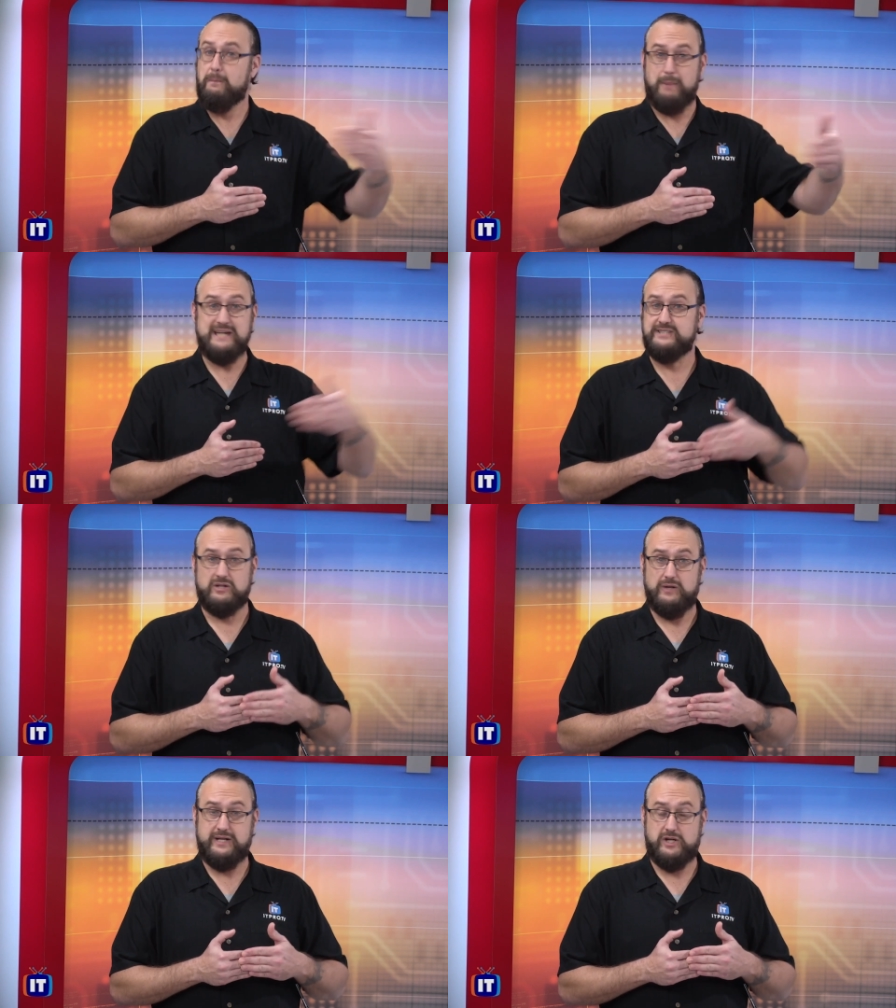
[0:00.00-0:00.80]

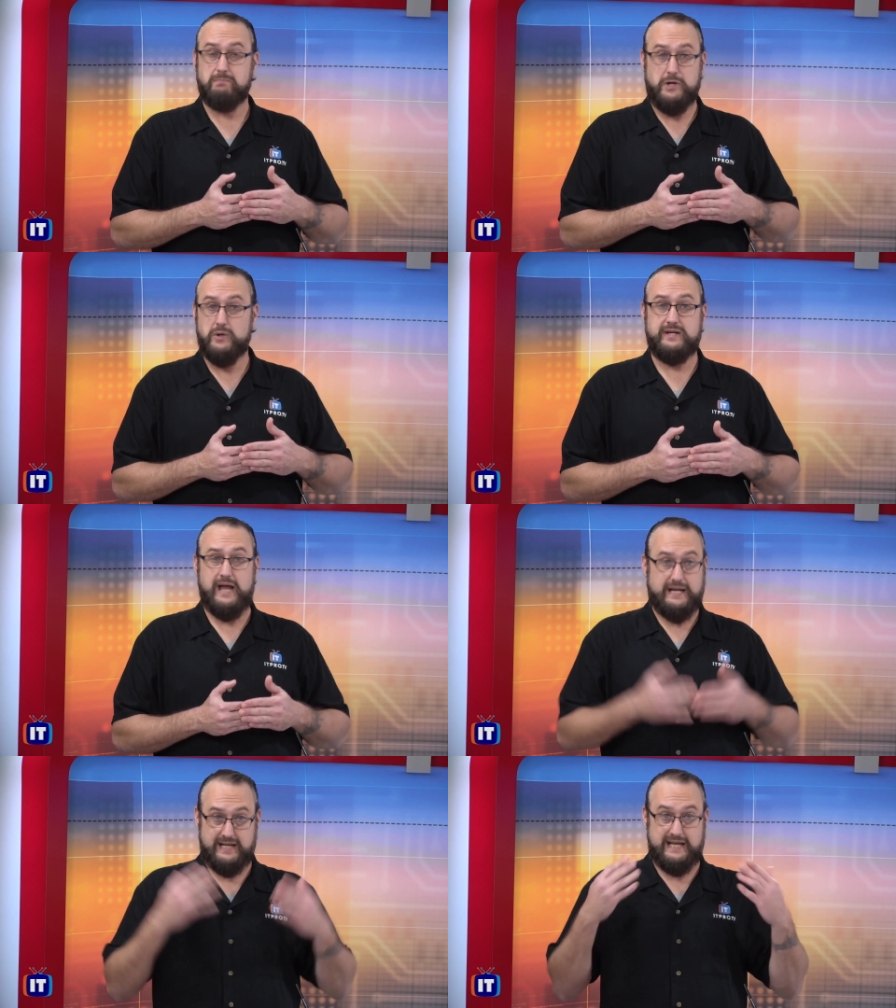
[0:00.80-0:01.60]
basically
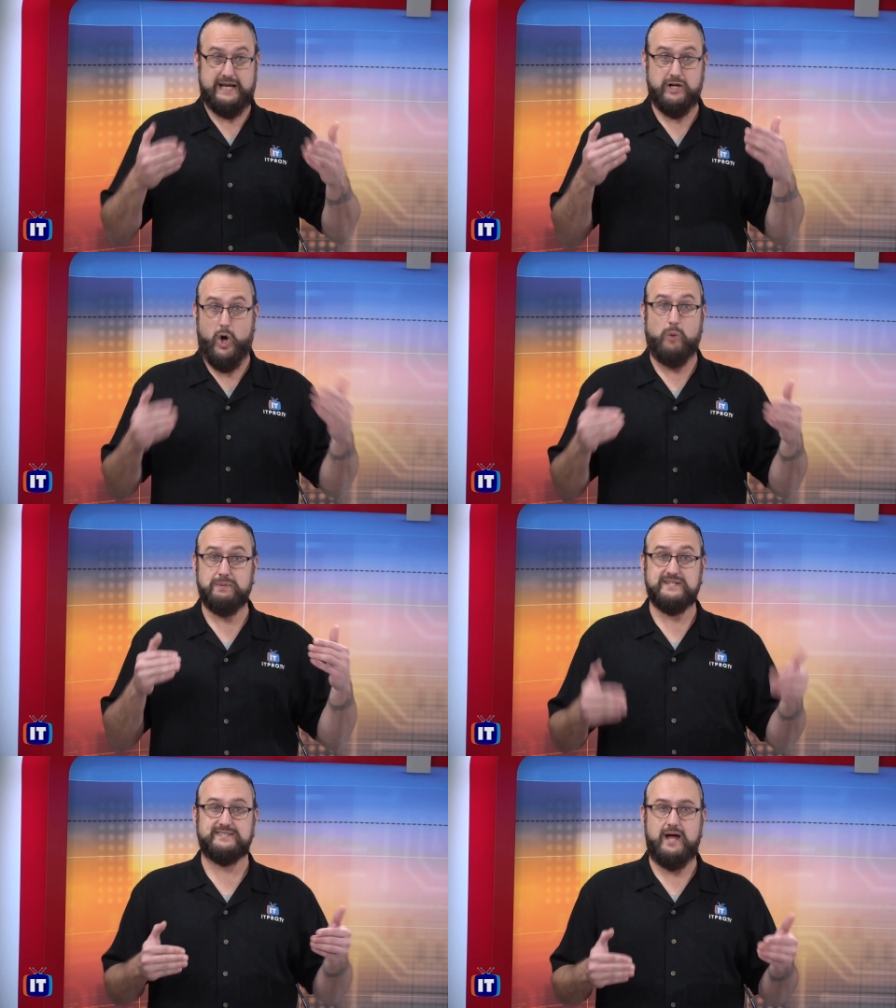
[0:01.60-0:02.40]
communicate in
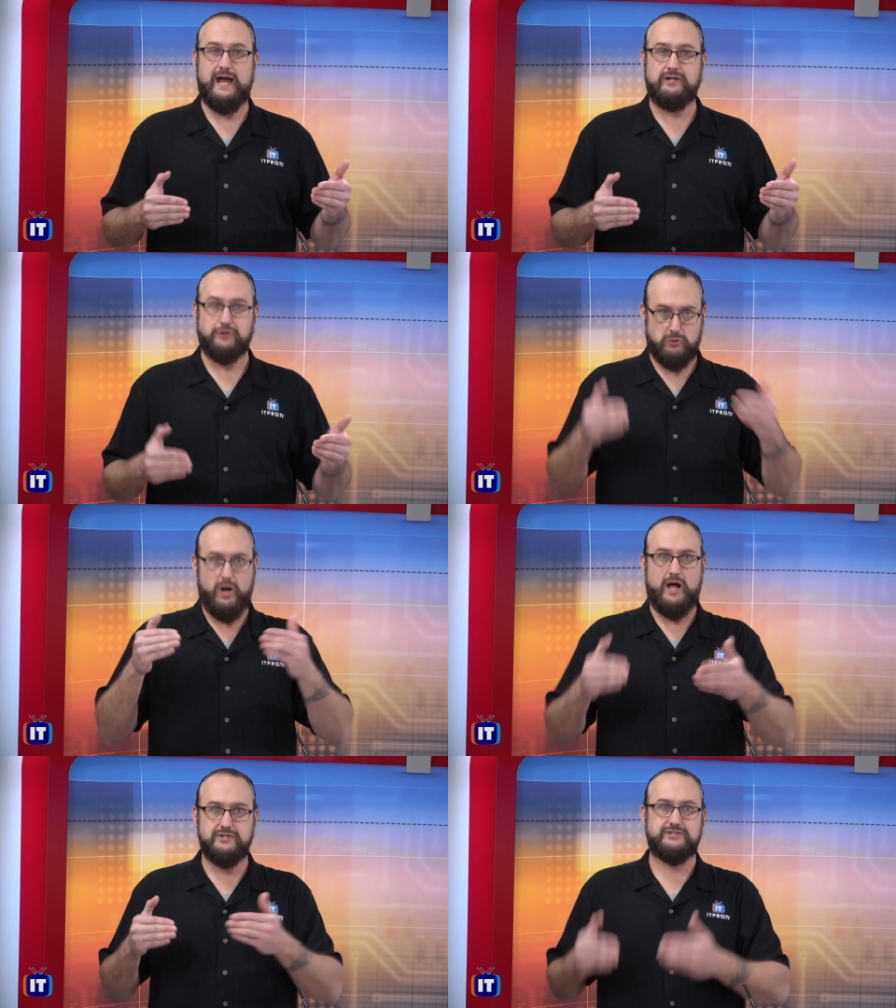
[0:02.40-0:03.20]
open sight through
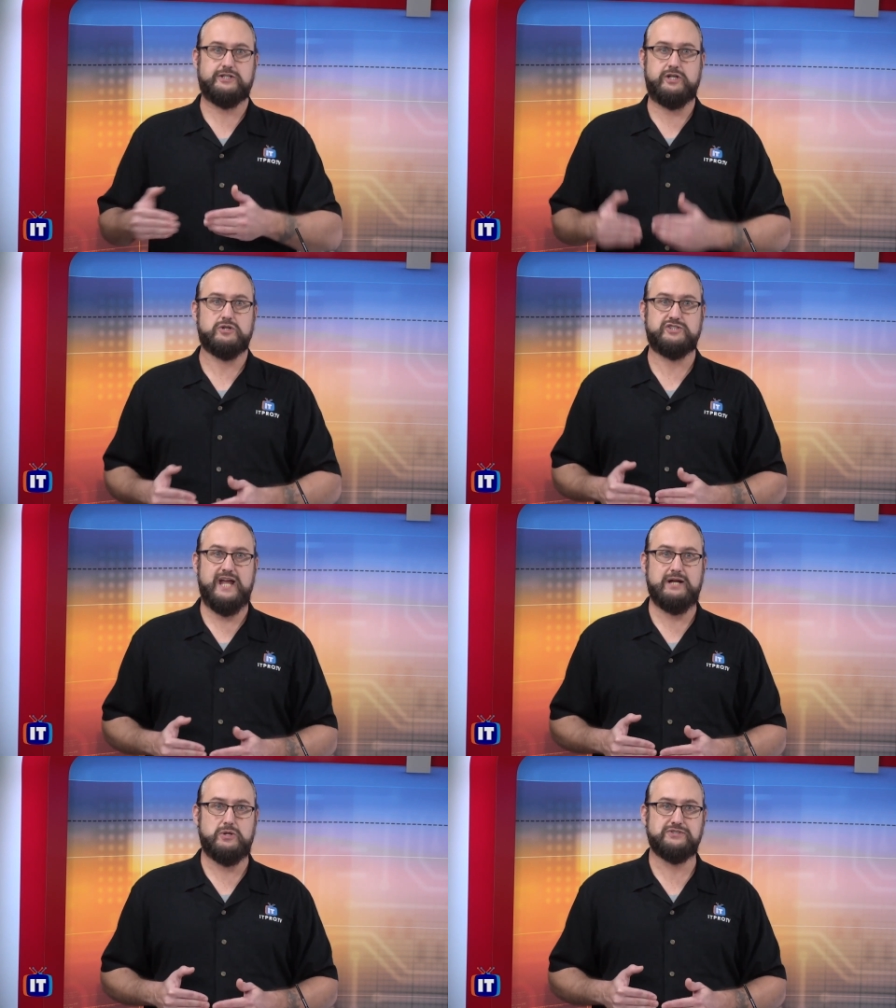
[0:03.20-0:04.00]
unsecure
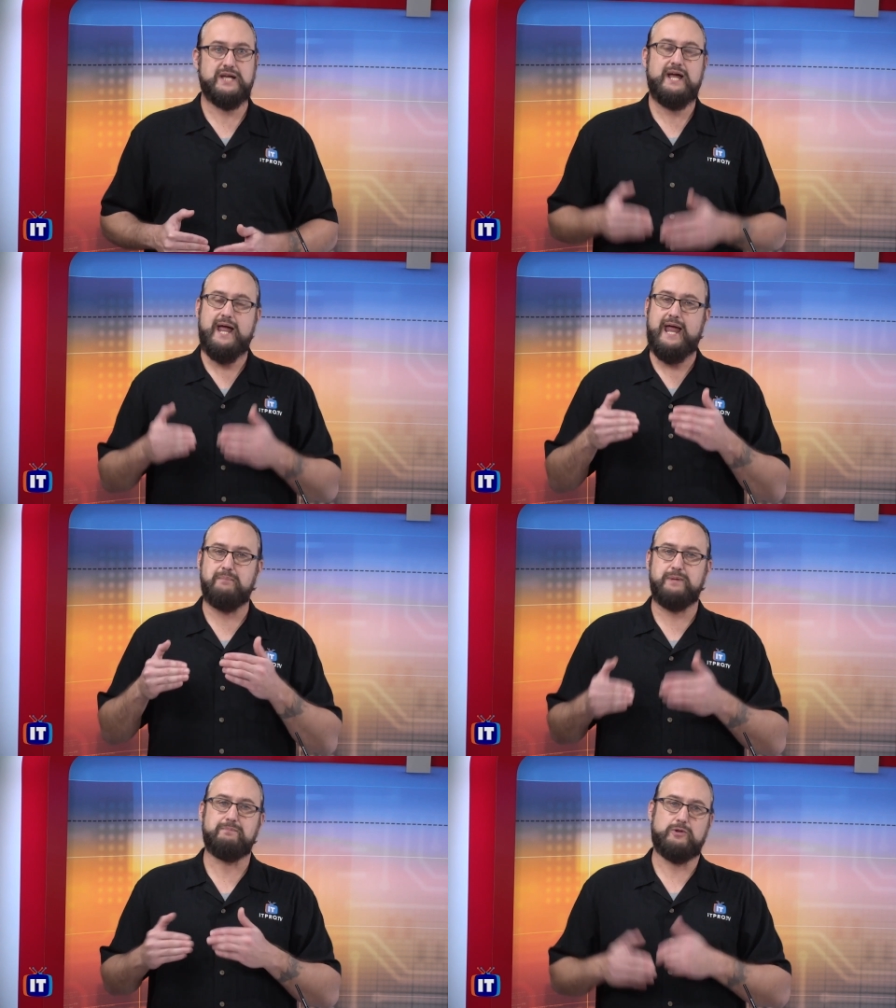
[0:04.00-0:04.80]
channels,
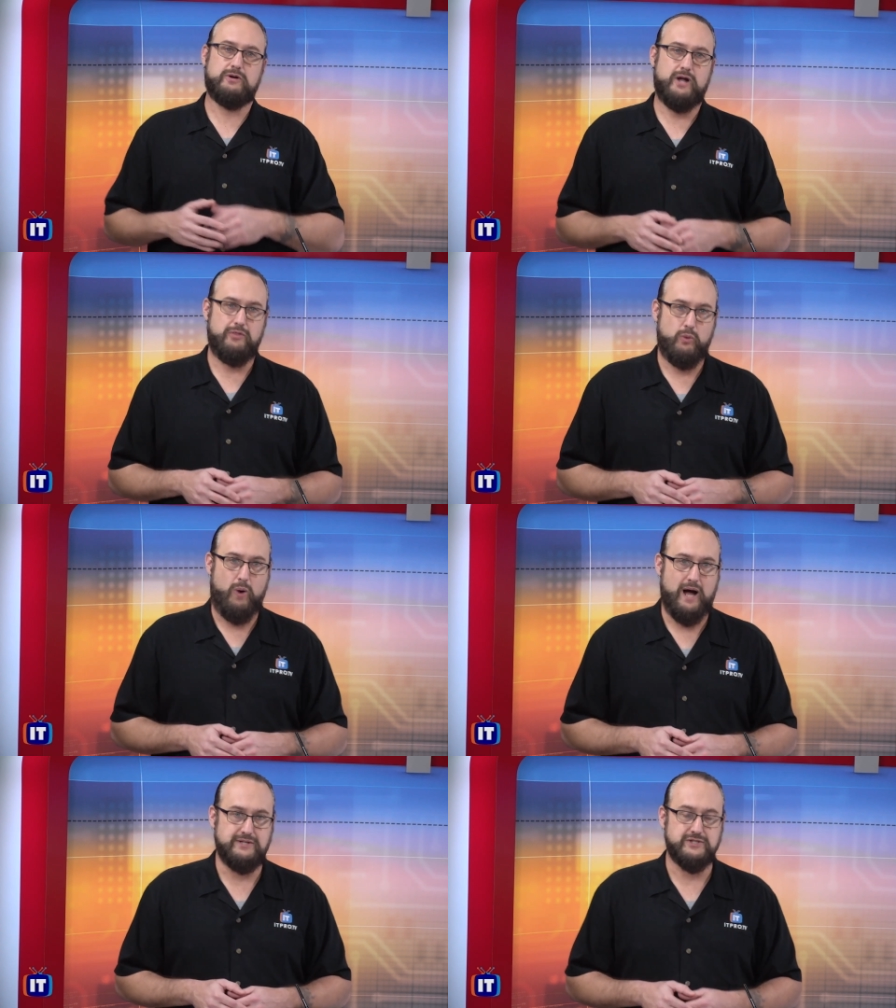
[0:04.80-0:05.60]
and people are none the
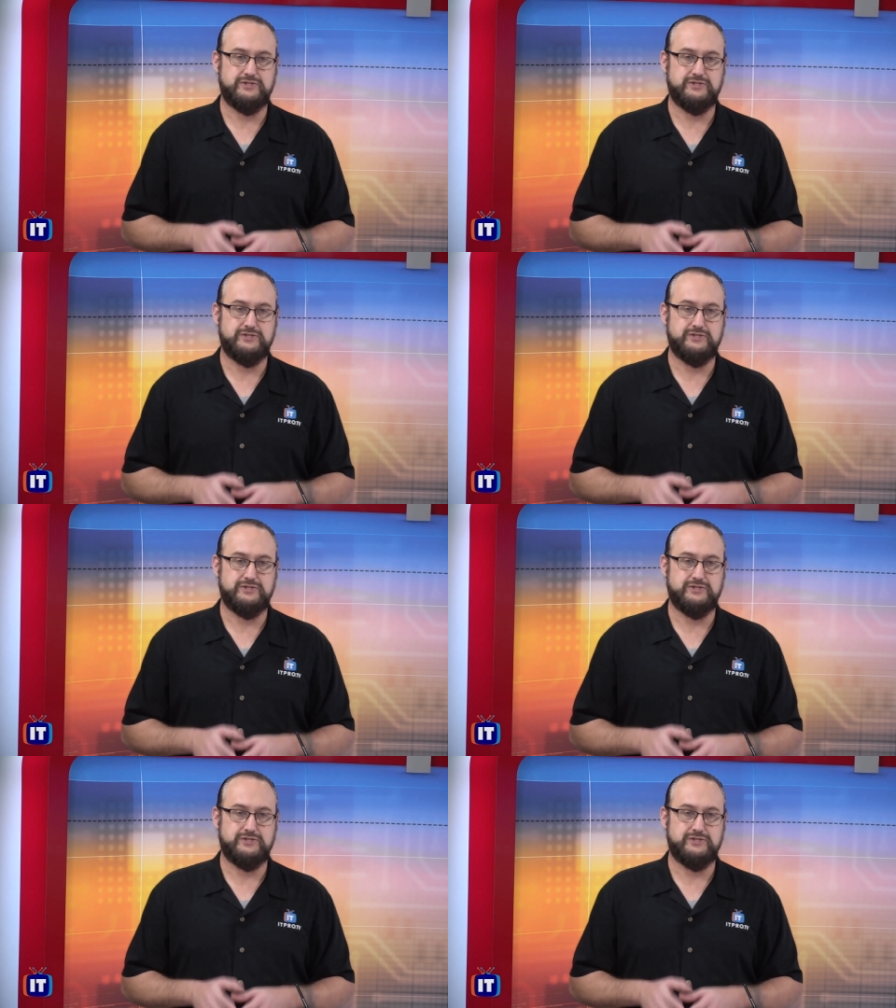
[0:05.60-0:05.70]
wiser.